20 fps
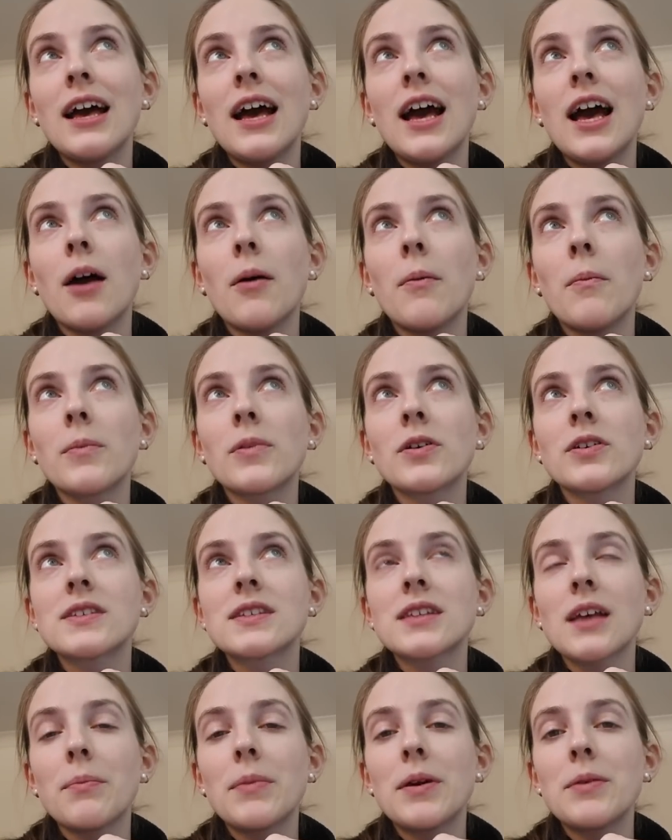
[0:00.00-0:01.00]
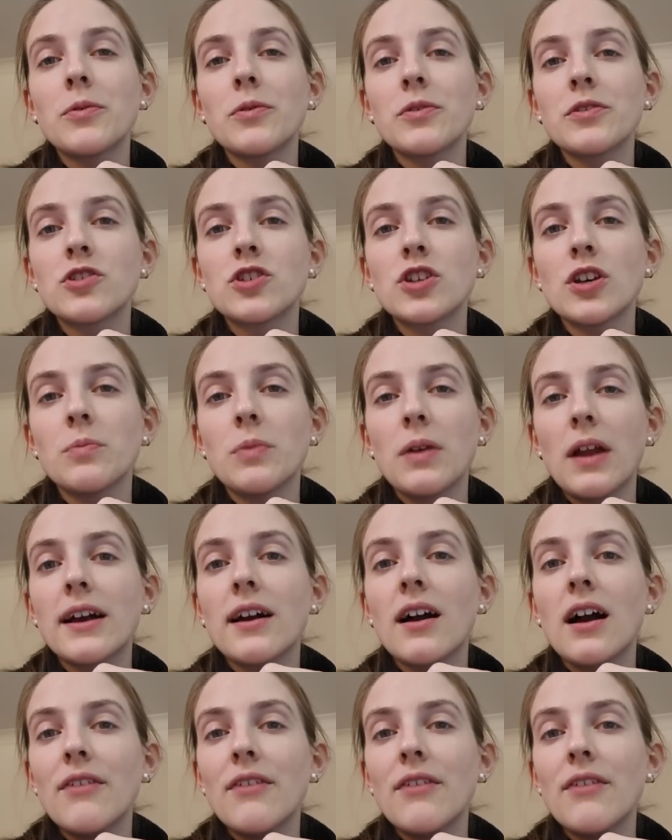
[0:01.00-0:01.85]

because some people on the ship were like,